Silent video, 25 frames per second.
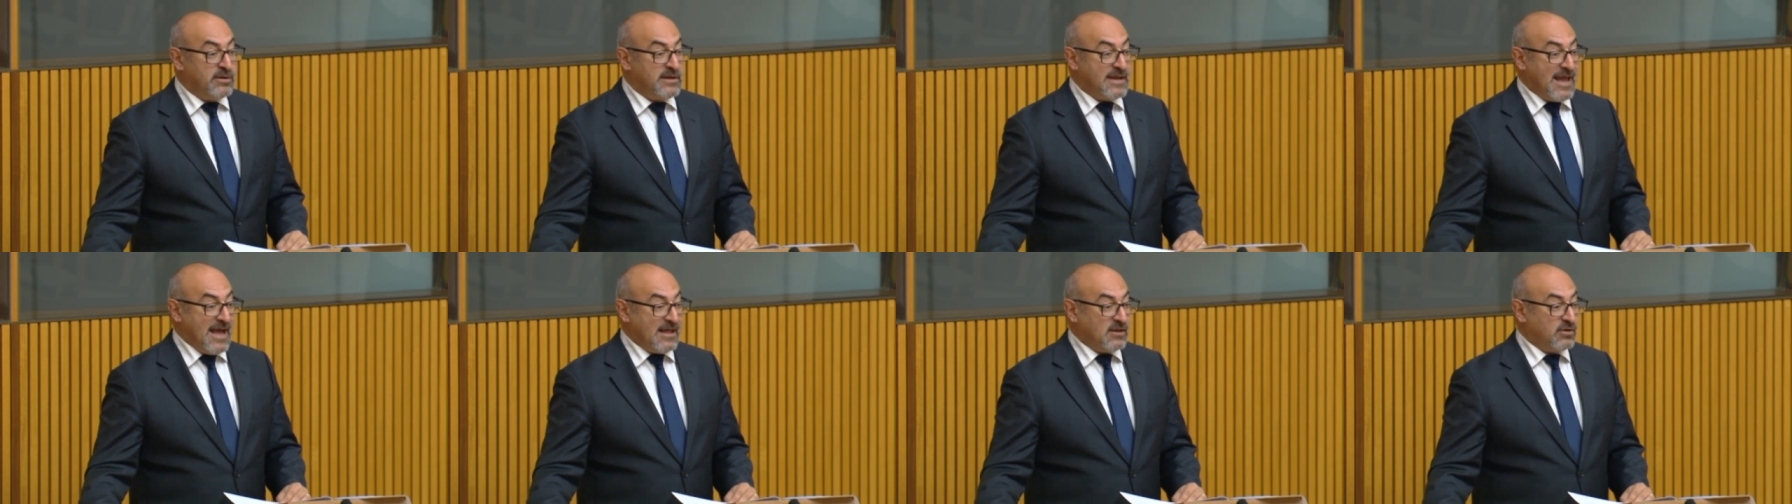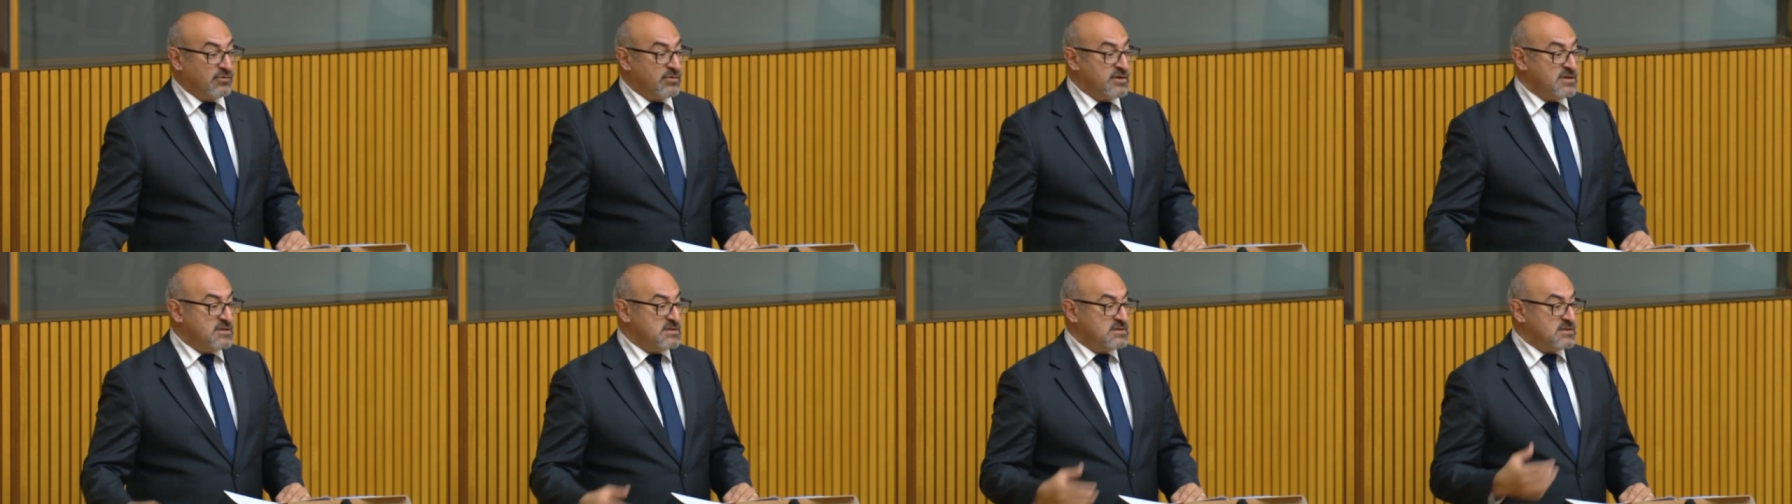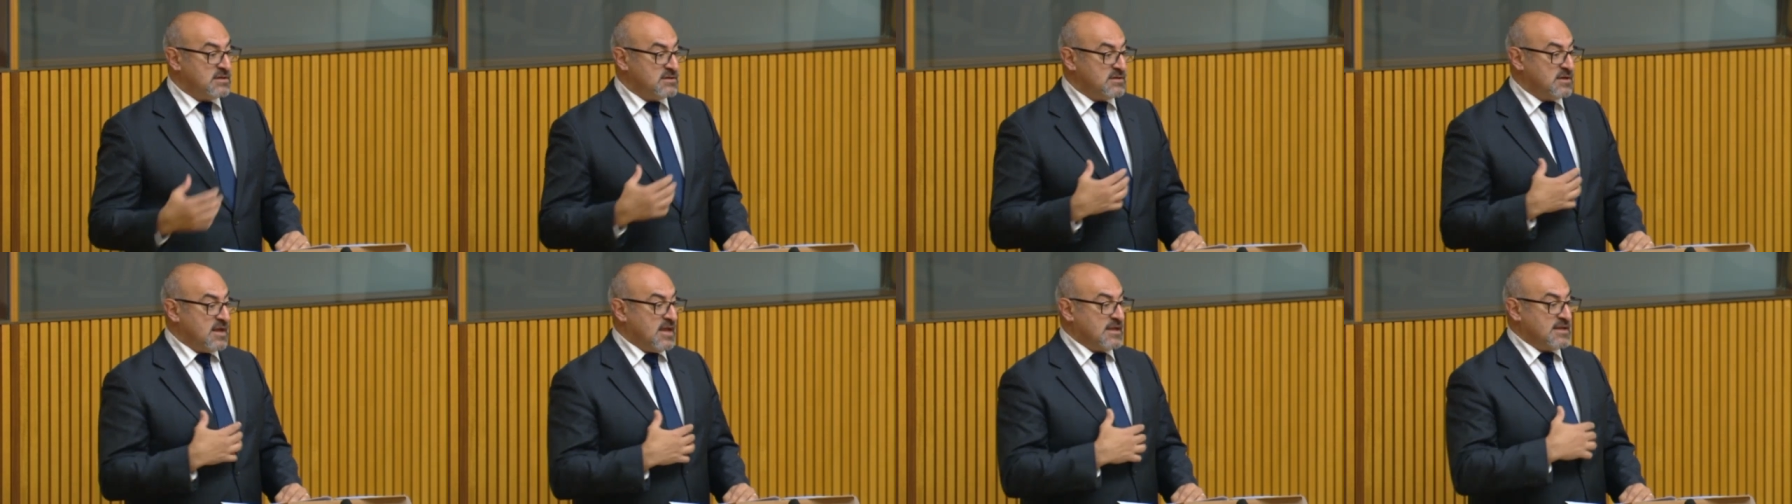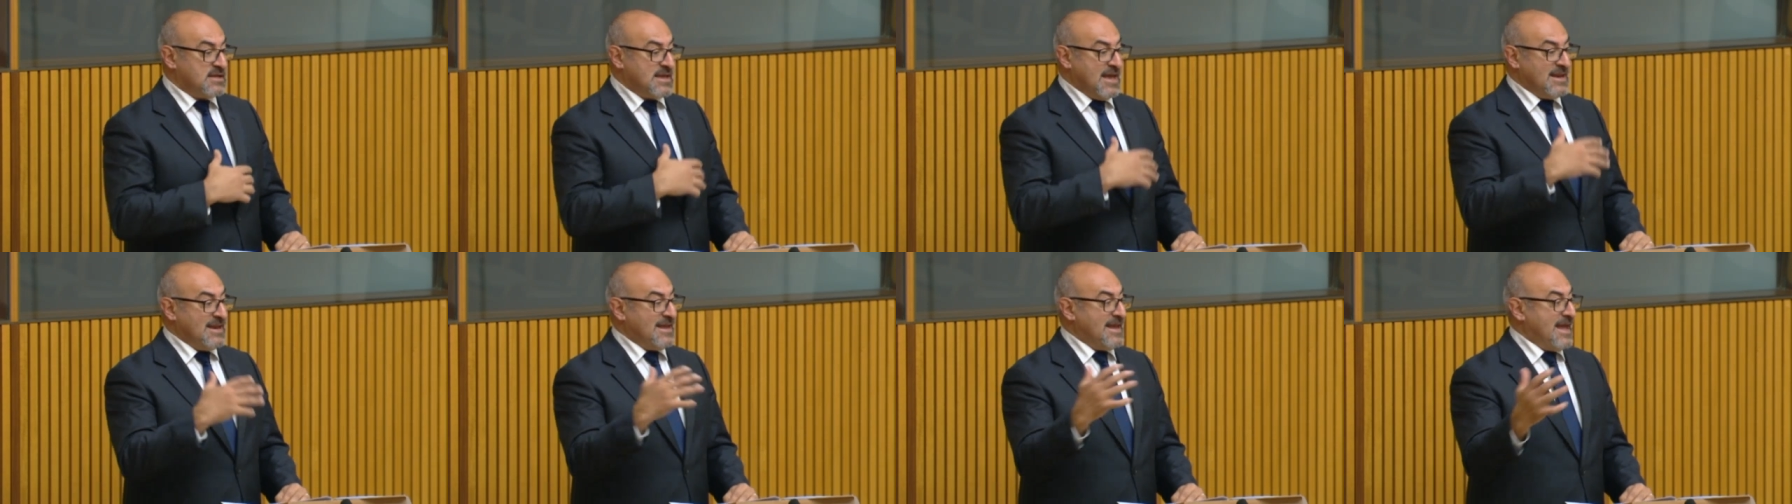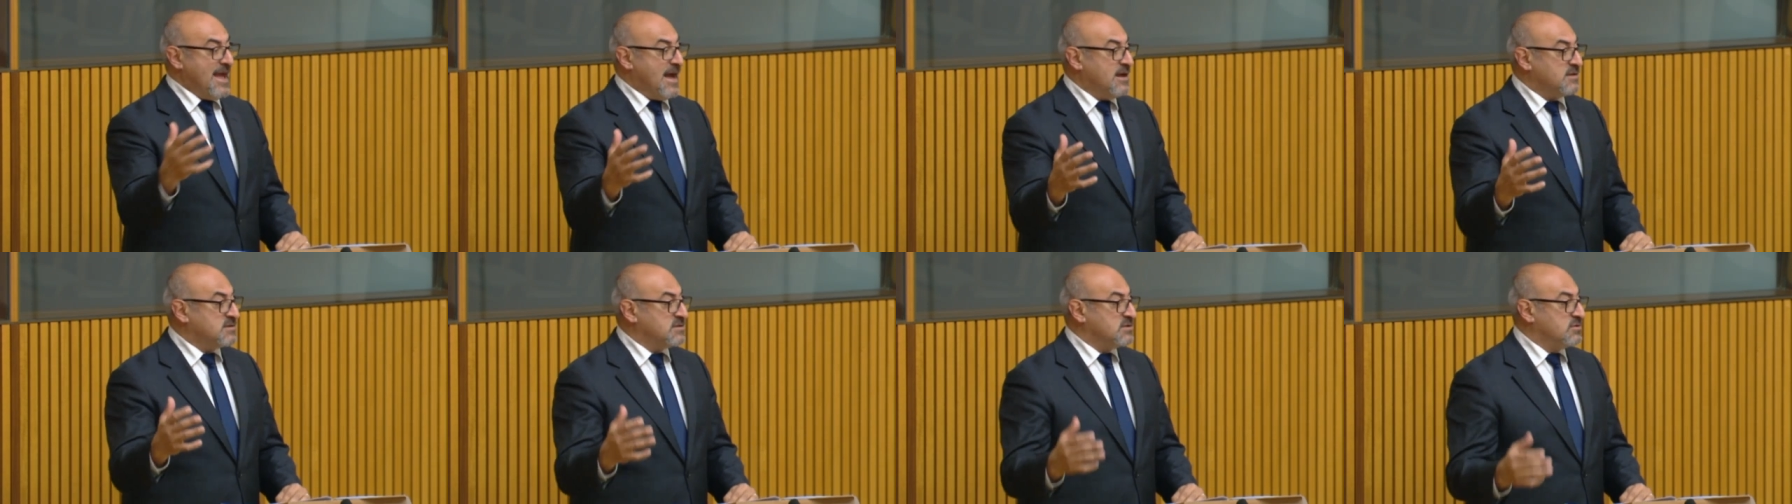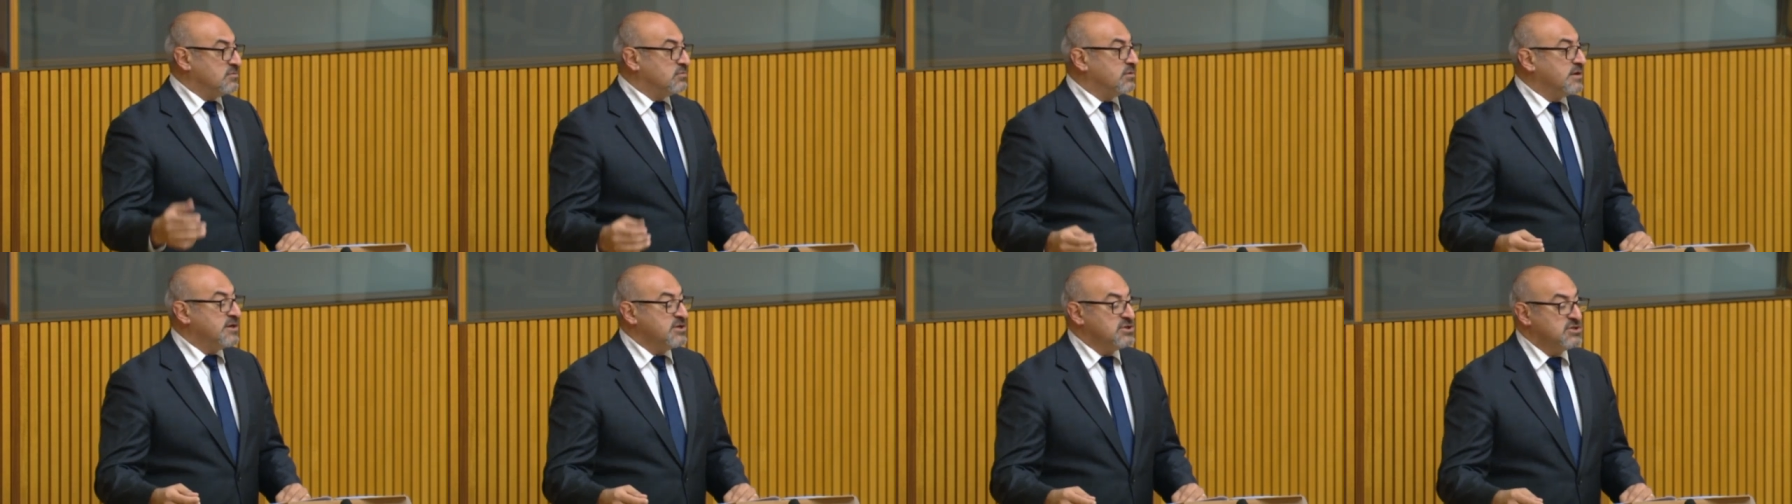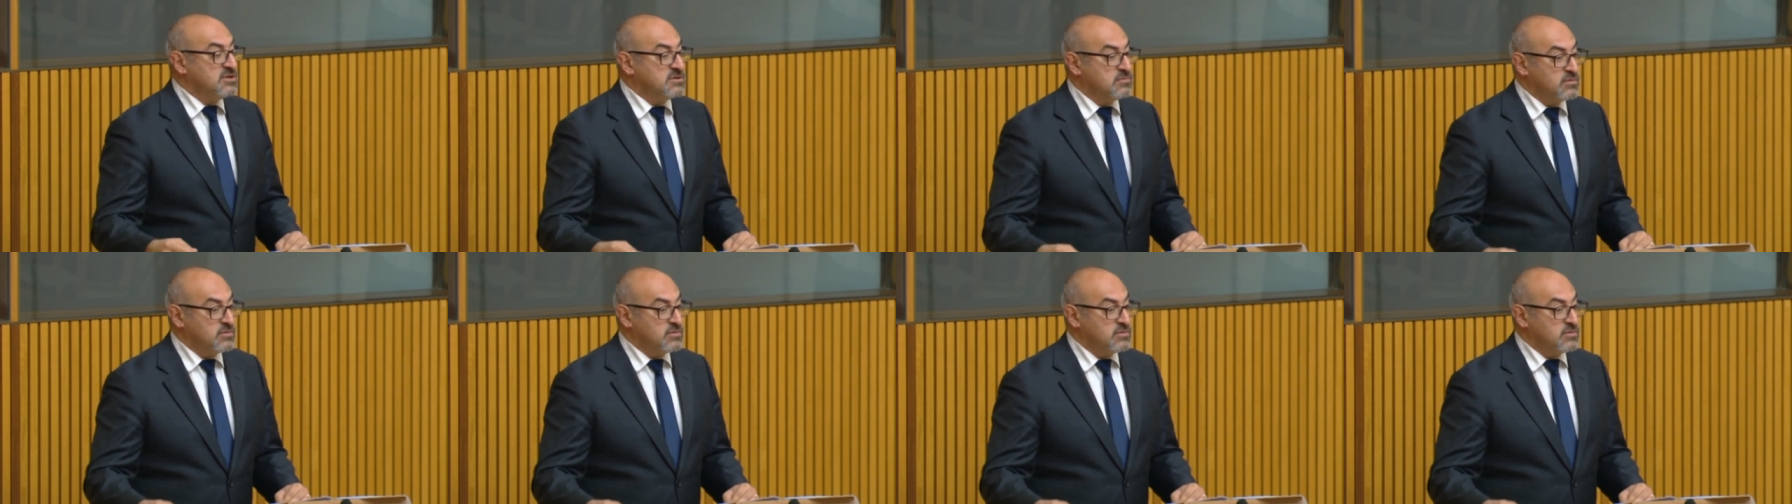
galleries and getting out to the regions,